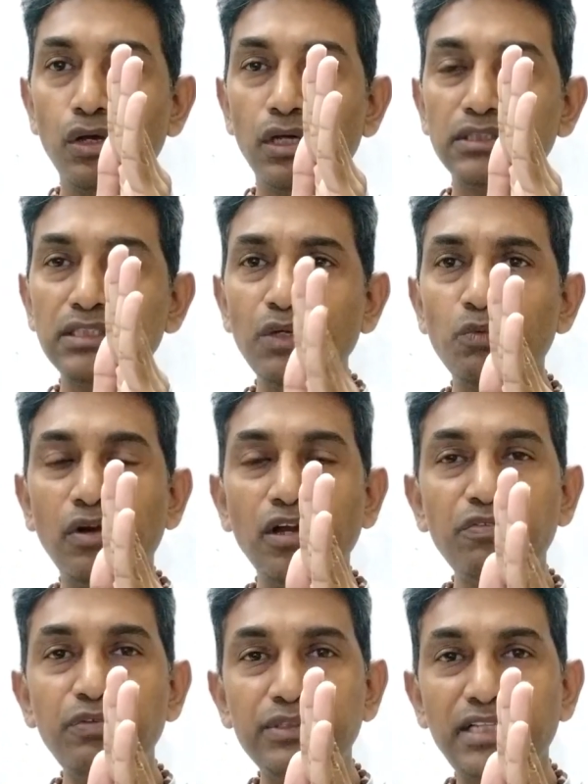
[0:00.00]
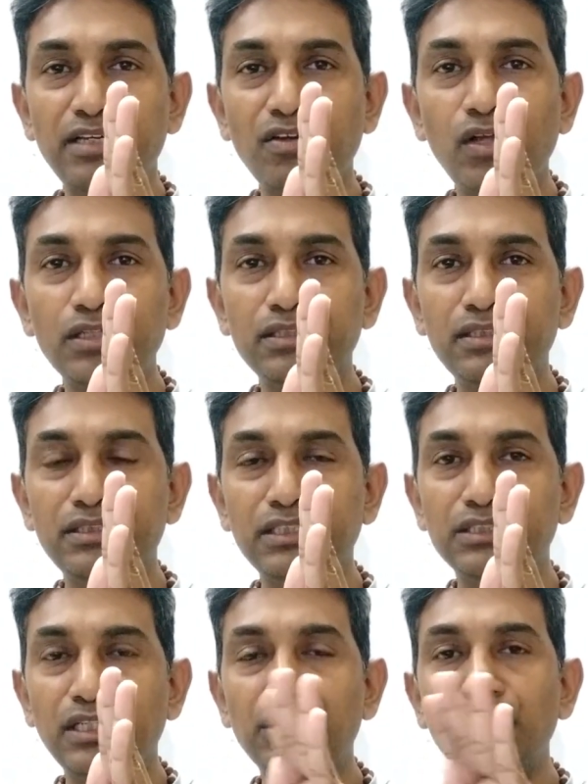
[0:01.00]
Such a wonderful technology this
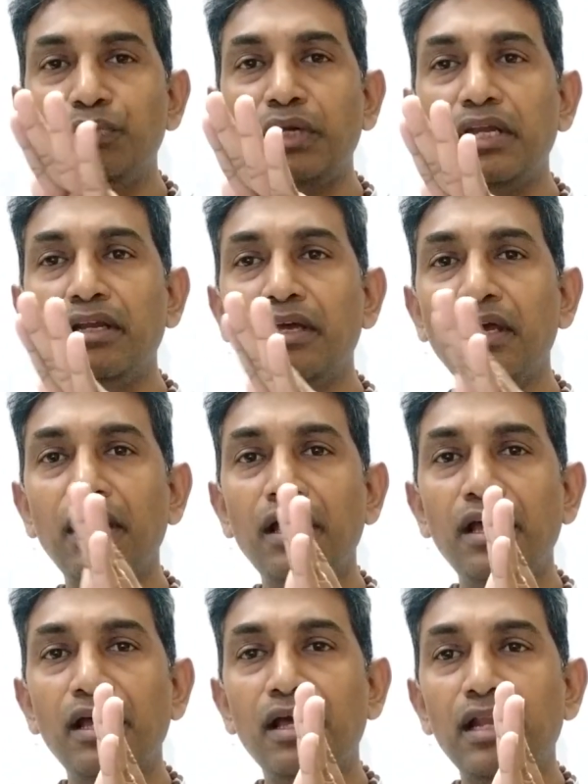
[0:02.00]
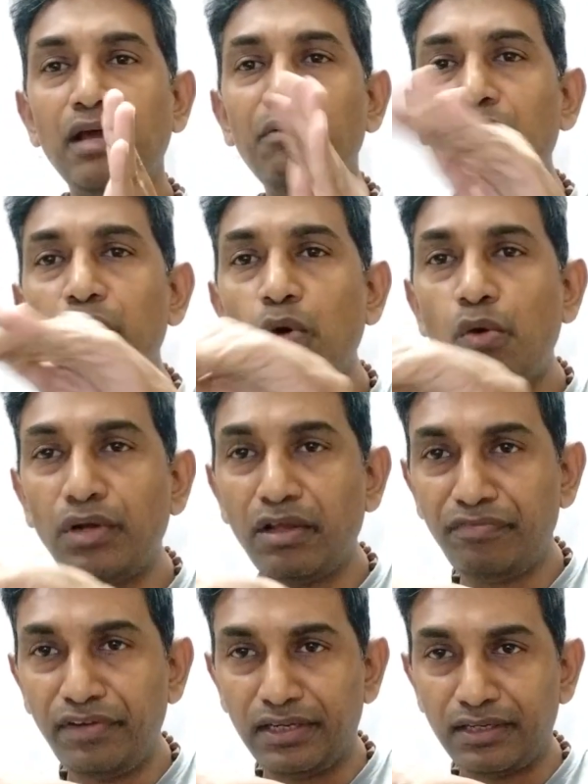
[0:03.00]
is, that you can never go out
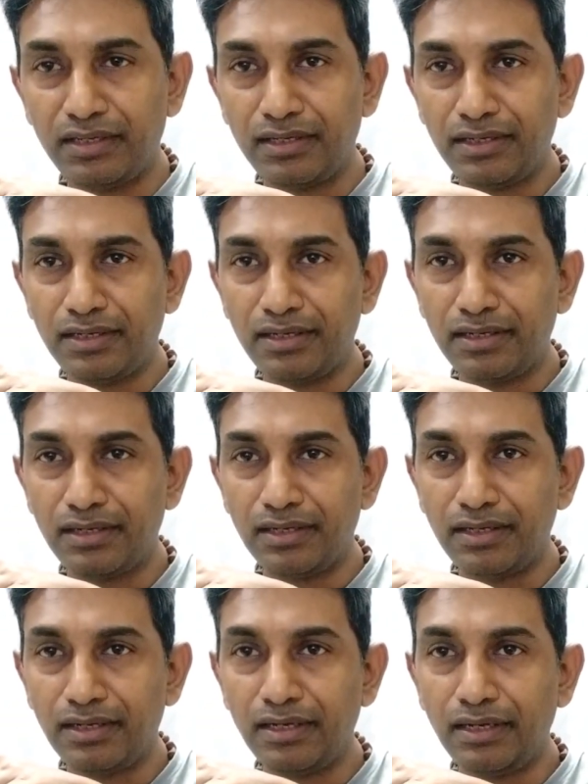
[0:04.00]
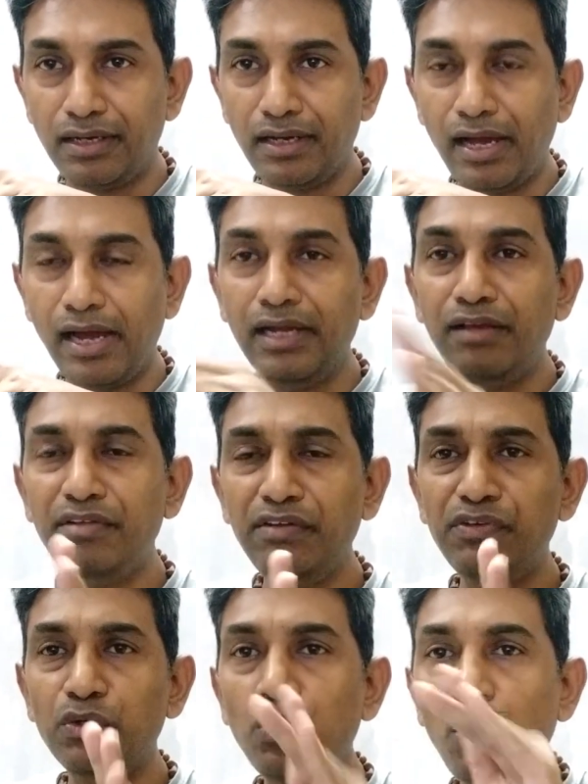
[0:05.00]
of it. And even
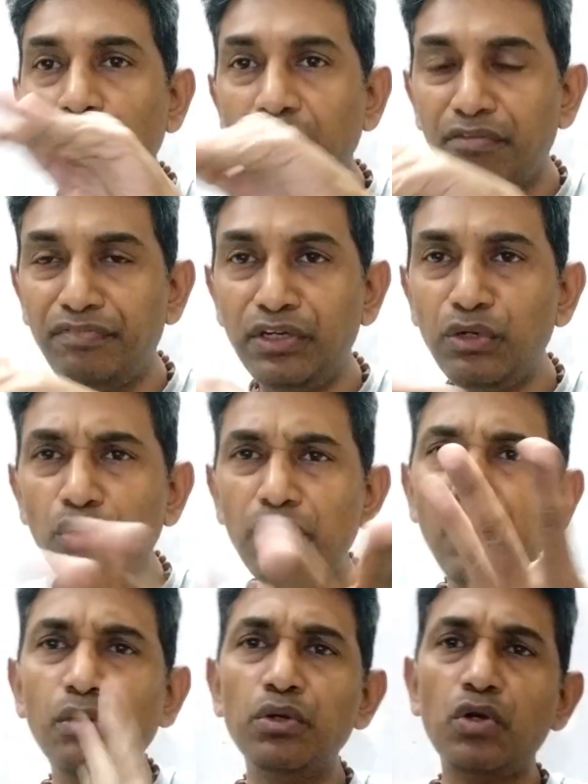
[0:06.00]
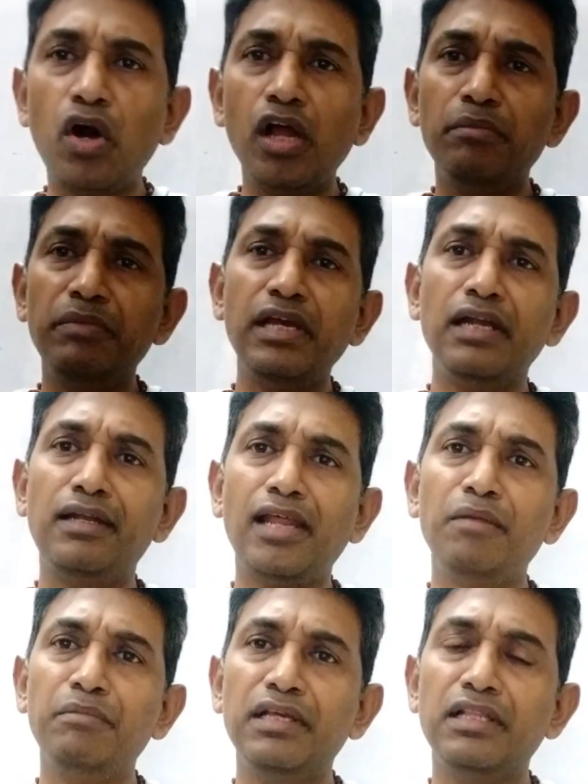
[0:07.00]
if you go out of it, you don't have to call me and
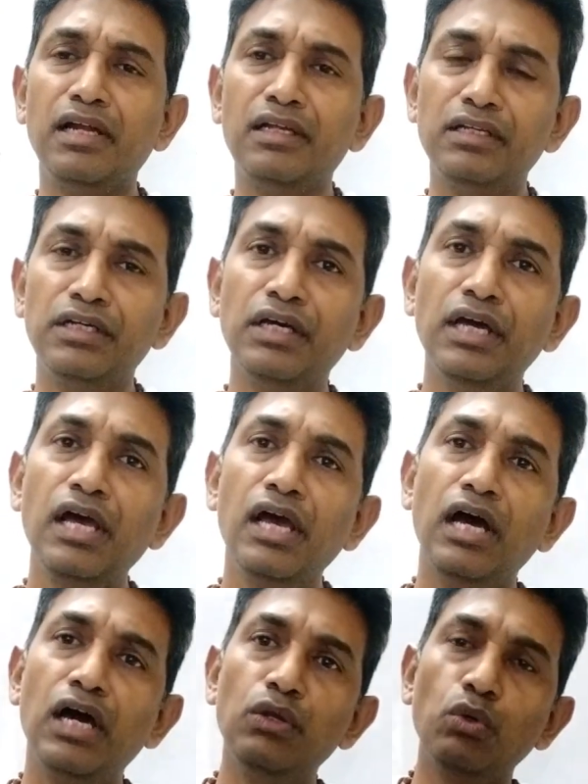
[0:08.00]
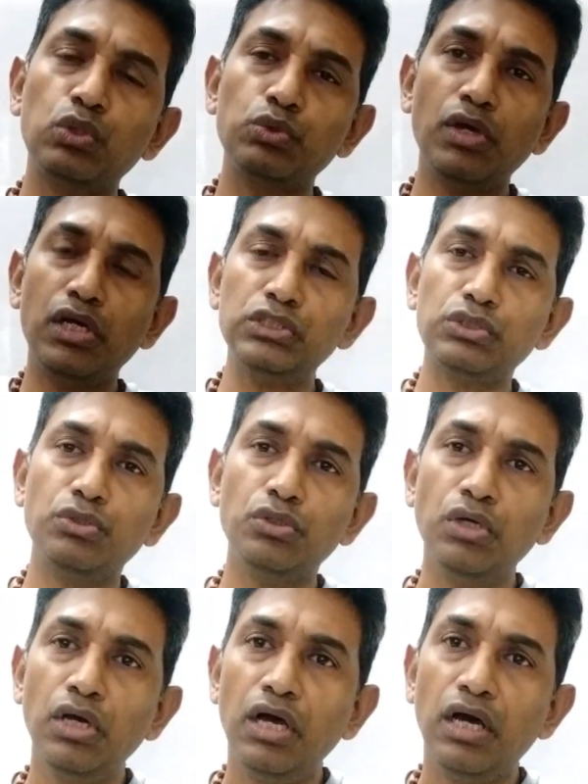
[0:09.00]
tell me that, look, so and
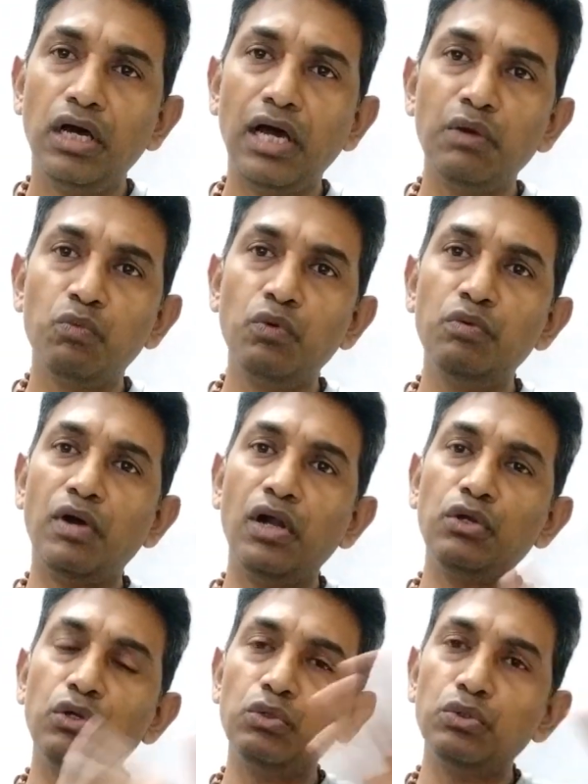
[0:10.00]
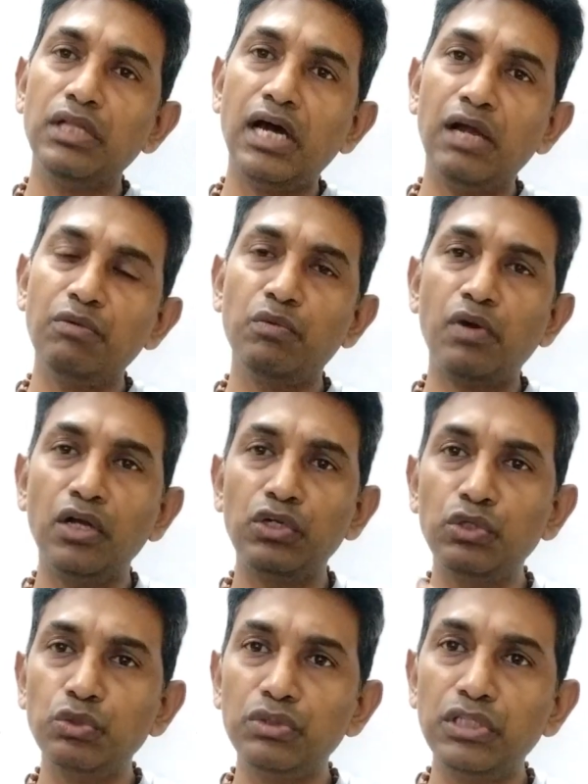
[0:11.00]
so, we want to do that, we want
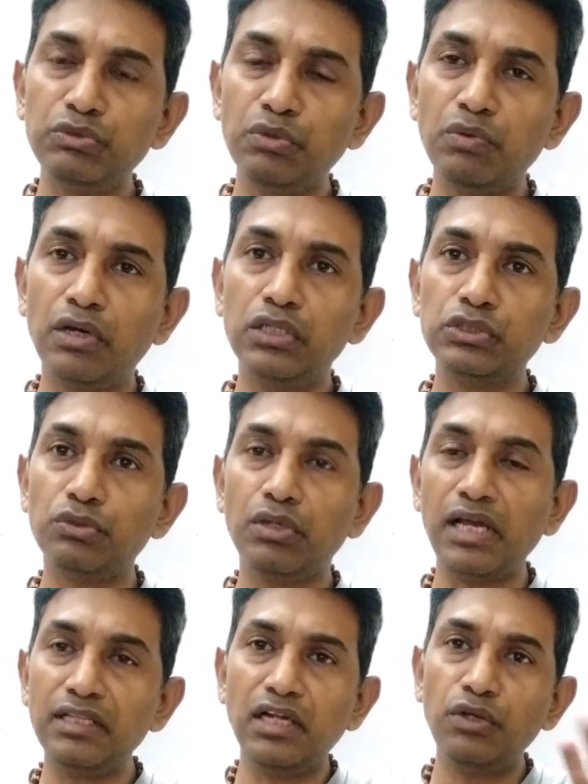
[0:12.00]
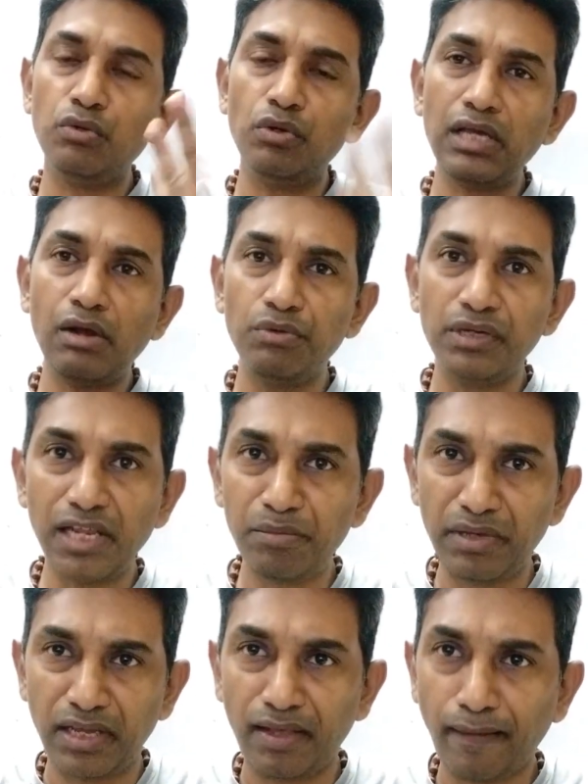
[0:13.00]
to do this. So like that, you don't have to tell
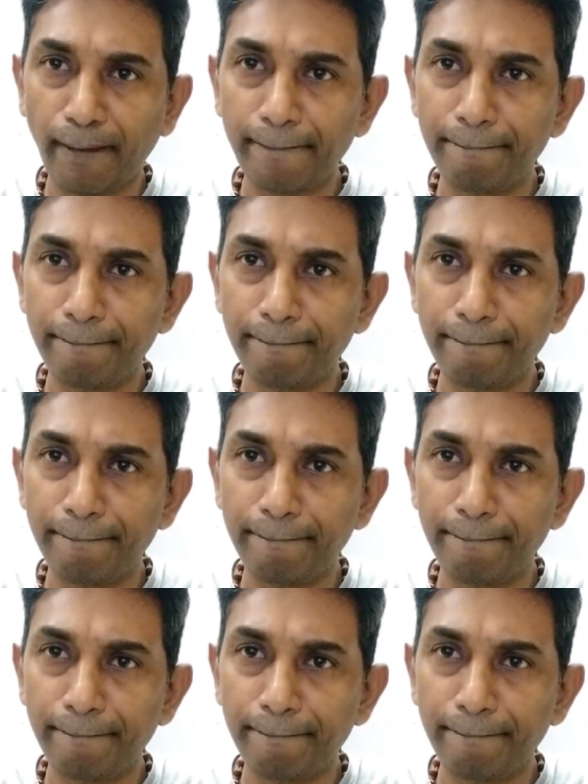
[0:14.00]
me.